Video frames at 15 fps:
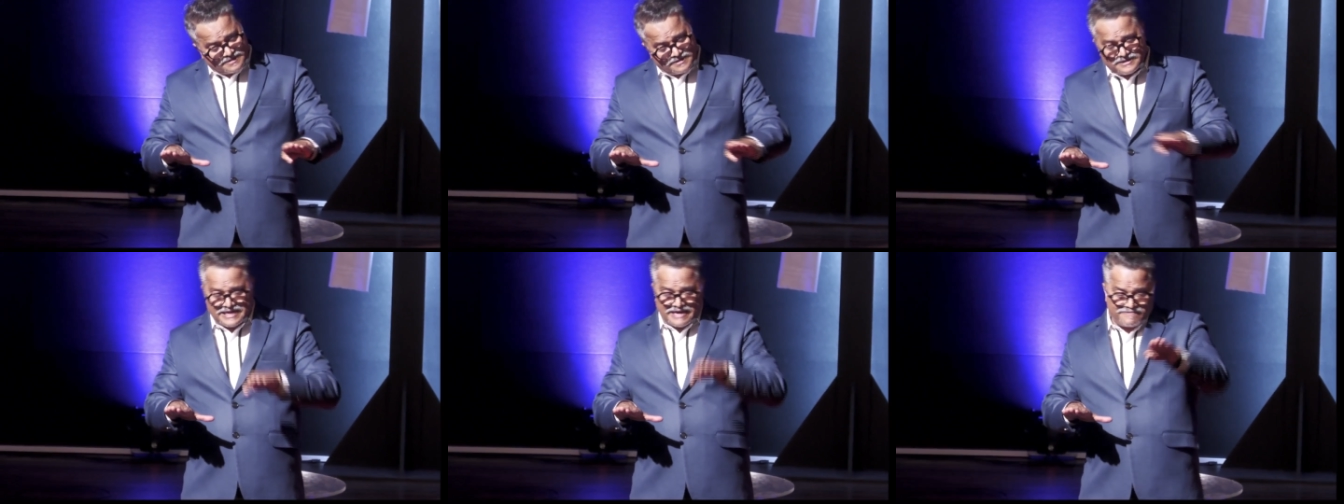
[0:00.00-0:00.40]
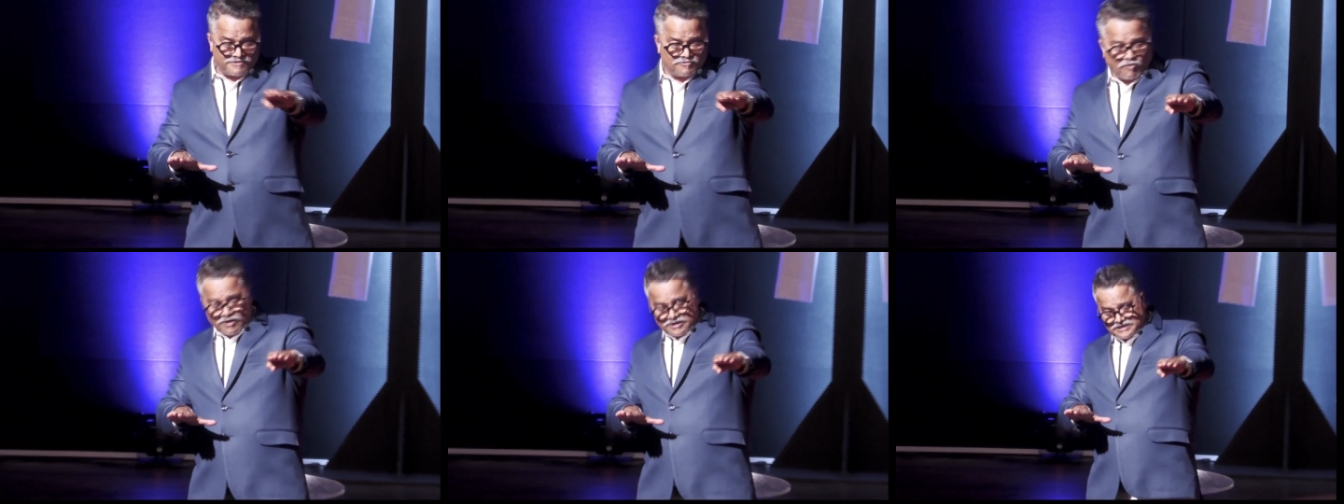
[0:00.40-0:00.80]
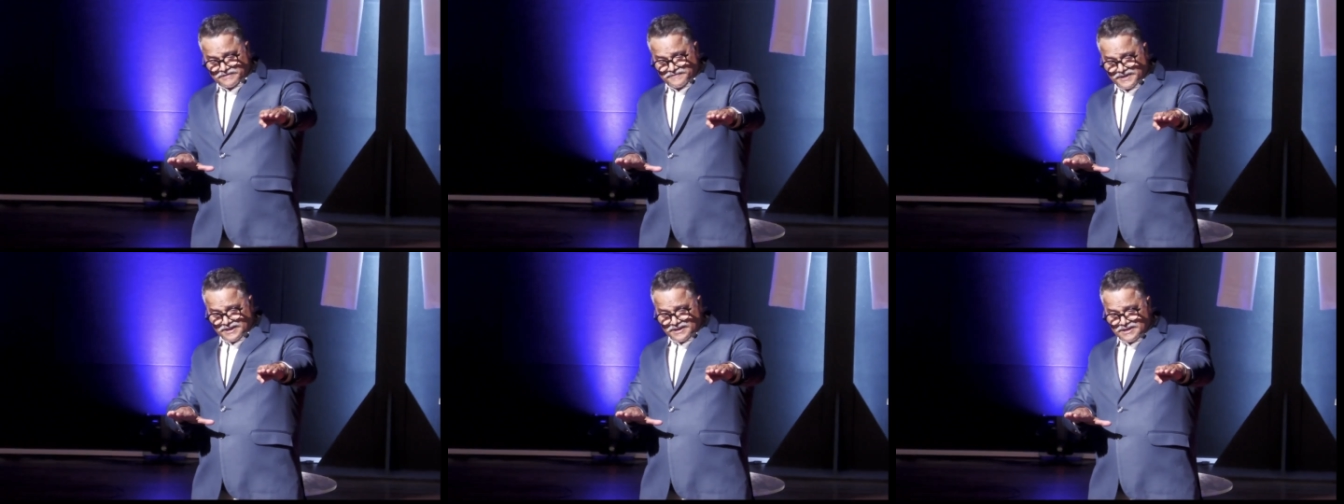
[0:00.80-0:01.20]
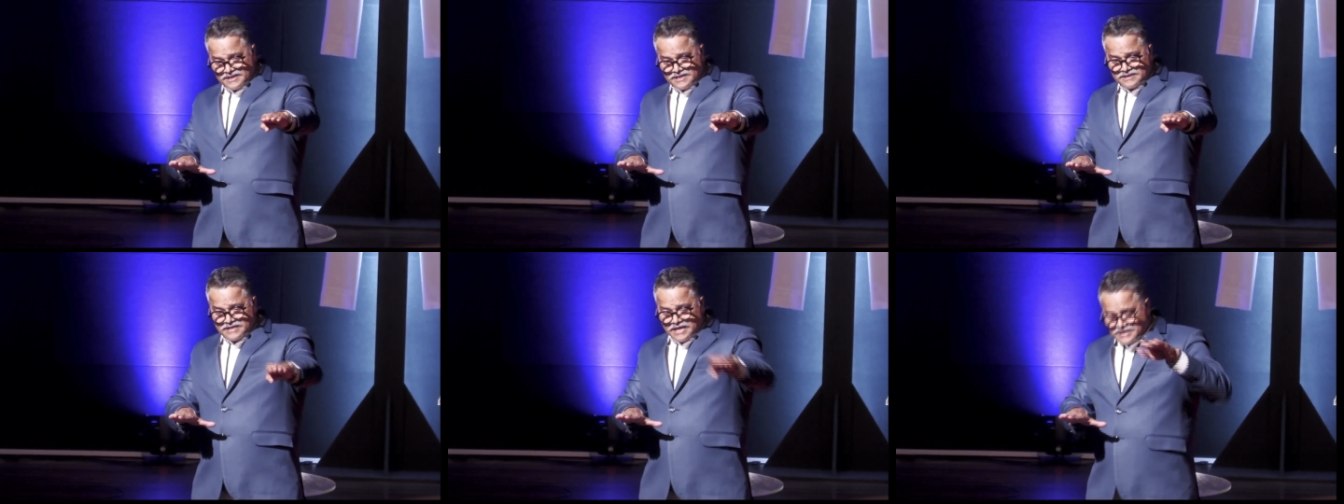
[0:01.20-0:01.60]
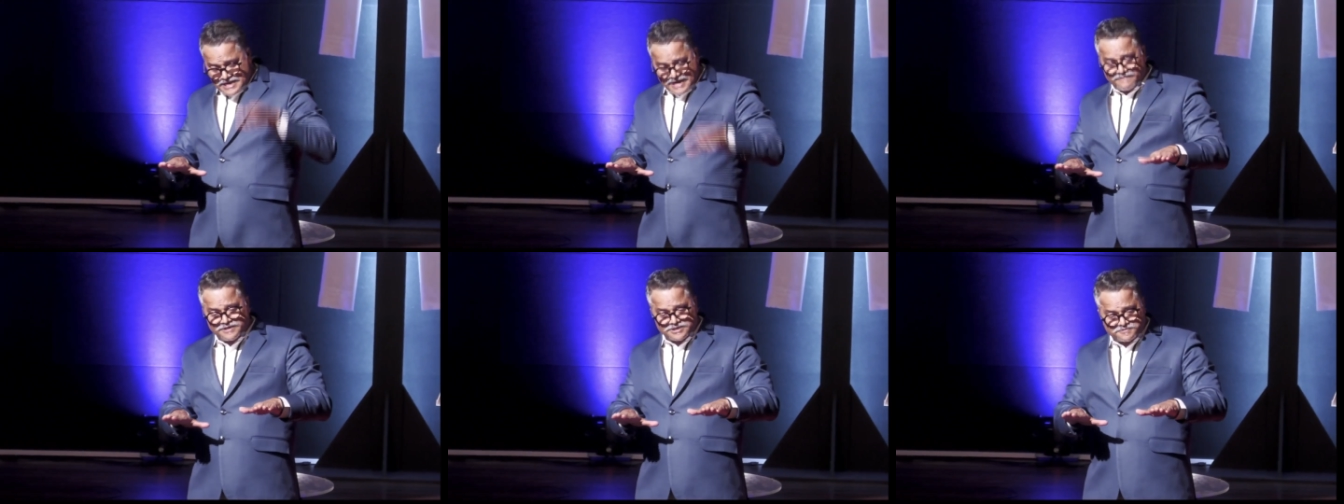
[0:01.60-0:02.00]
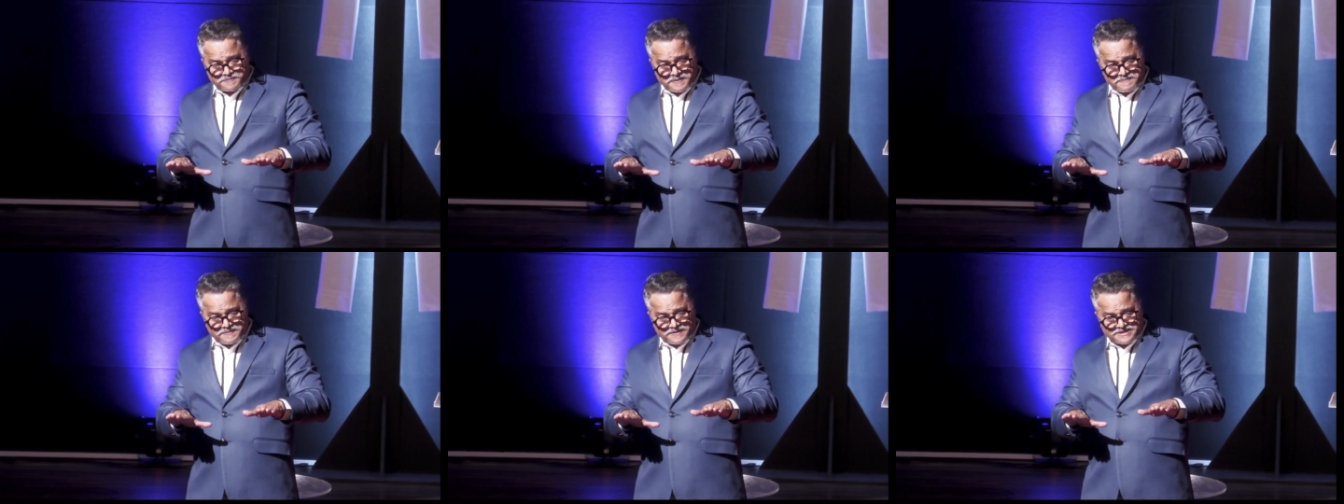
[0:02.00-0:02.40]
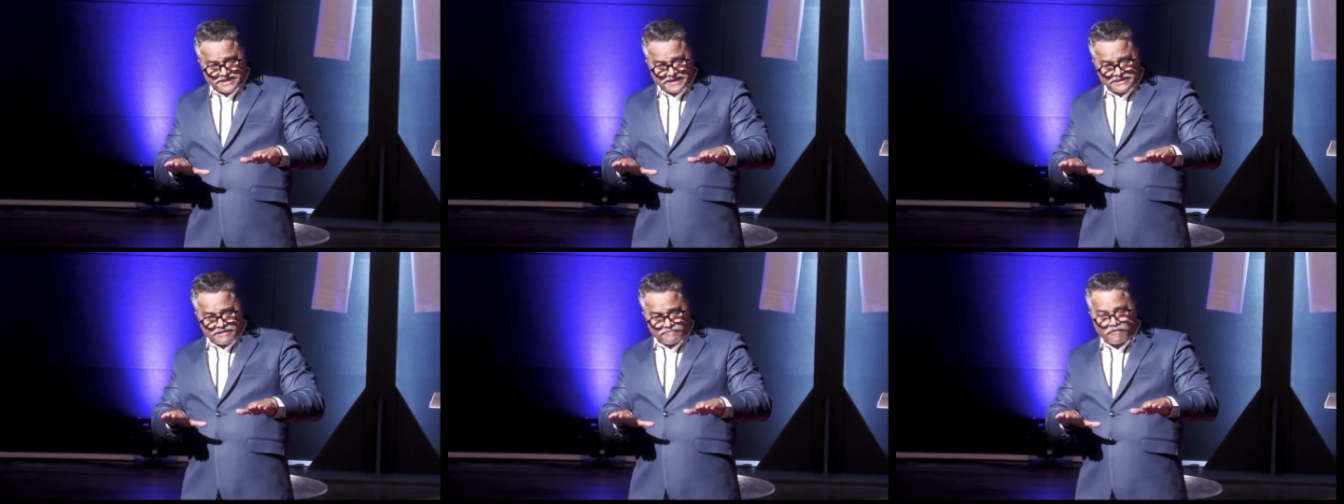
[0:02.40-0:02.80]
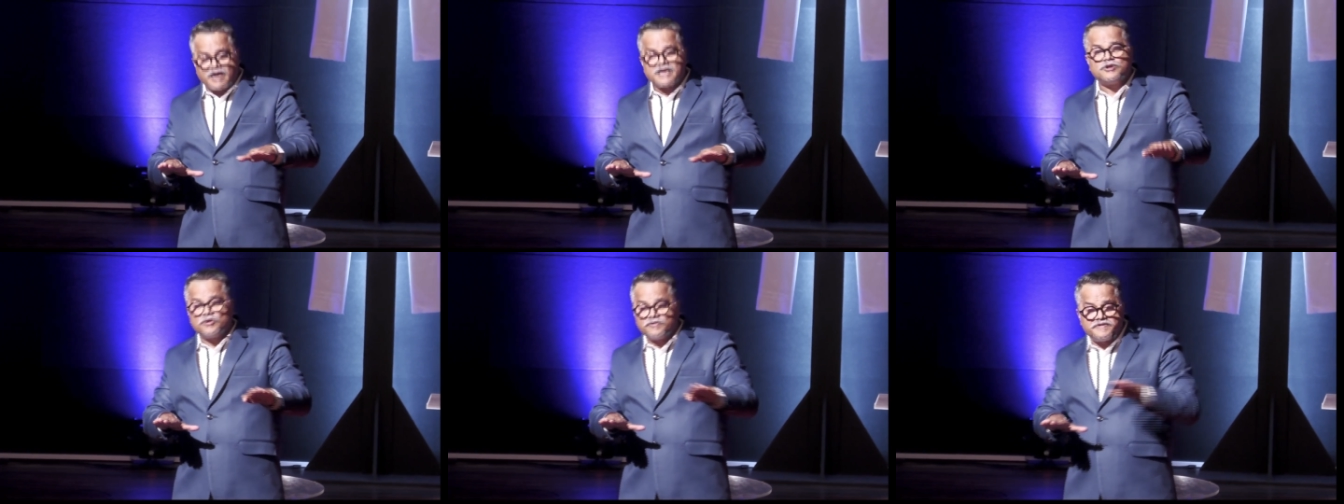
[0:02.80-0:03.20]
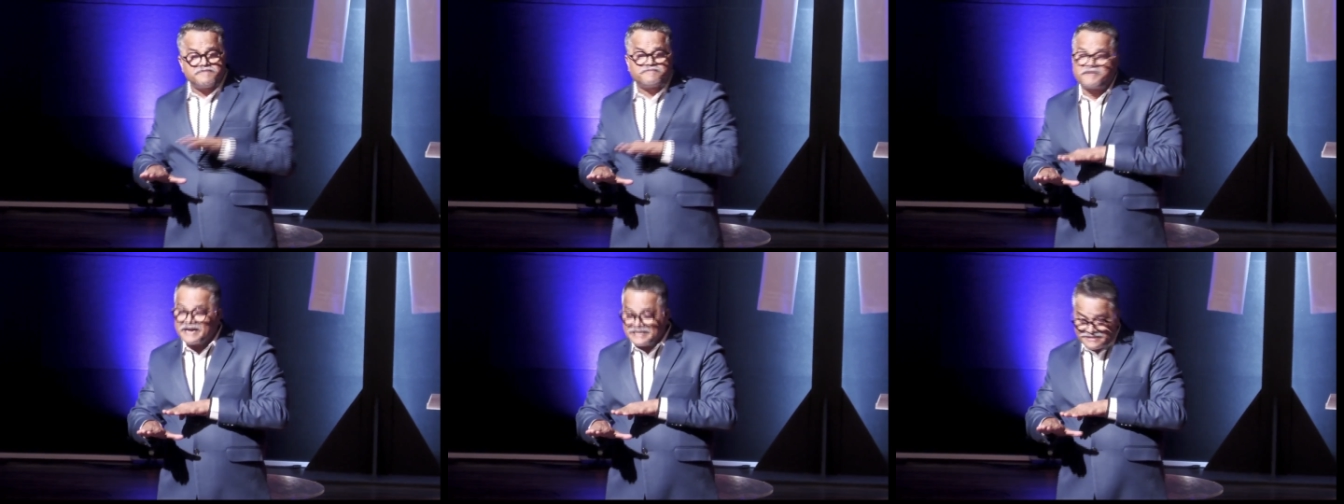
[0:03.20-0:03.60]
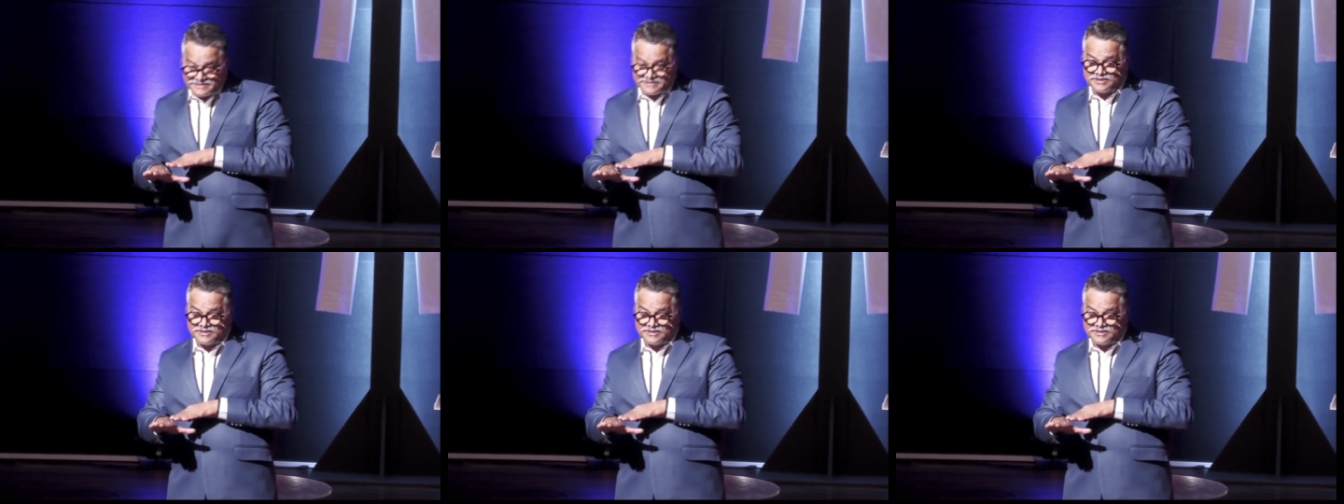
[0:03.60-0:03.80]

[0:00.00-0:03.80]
David walked away. Then David's people said that, why don't we fight?